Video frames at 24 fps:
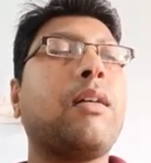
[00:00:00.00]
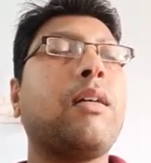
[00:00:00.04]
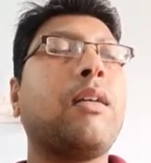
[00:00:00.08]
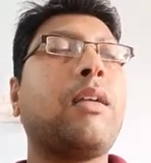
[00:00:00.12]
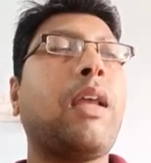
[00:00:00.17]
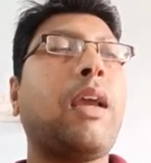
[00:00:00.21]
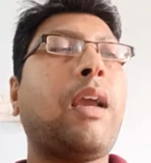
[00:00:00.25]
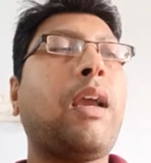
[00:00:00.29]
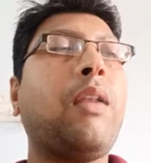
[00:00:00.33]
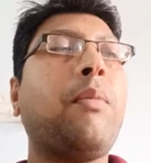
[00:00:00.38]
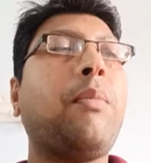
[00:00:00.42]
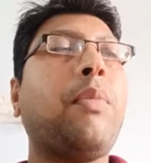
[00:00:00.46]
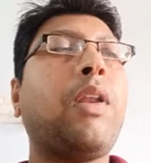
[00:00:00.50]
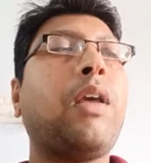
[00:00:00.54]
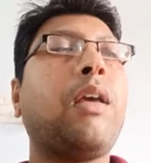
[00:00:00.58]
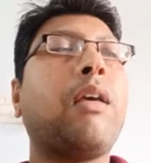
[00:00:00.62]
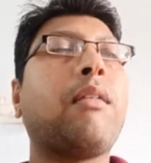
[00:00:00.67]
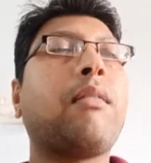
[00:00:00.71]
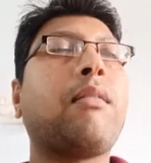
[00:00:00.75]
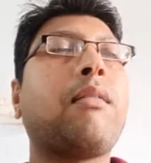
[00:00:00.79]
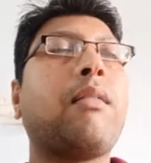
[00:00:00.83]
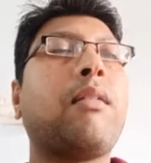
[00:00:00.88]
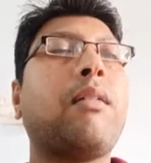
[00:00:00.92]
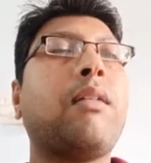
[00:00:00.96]
taken
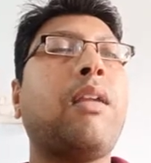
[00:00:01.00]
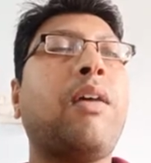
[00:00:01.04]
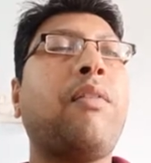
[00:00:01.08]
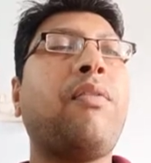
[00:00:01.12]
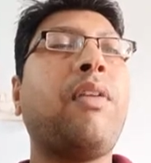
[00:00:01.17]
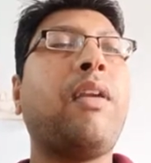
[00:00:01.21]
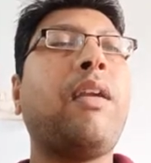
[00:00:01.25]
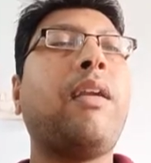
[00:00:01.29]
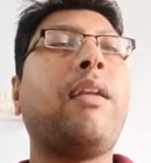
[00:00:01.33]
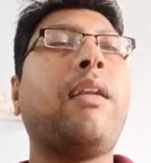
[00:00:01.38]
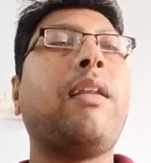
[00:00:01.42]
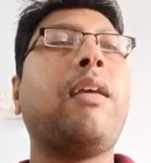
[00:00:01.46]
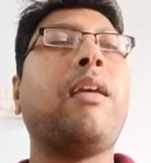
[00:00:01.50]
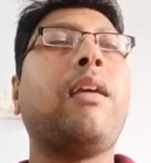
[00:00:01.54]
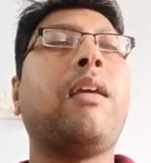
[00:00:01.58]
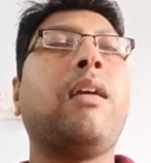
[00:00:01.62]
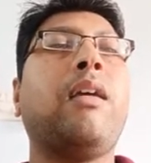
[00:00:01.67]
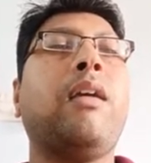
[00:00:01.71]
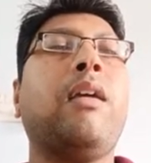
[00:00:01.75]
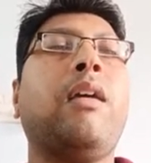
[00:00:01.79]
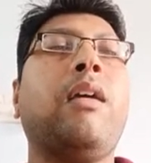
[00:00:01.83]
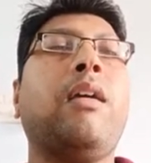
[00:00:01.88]
place, definitely